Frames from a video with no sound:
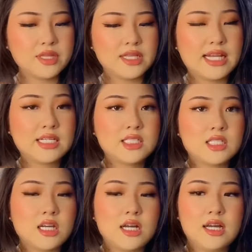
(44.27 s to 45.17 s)

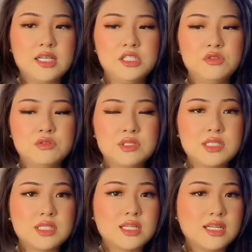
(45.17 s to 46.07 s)
Next, I
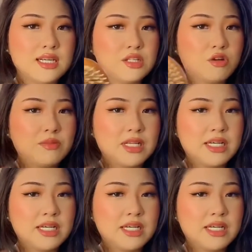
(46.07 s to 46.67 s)
use a normal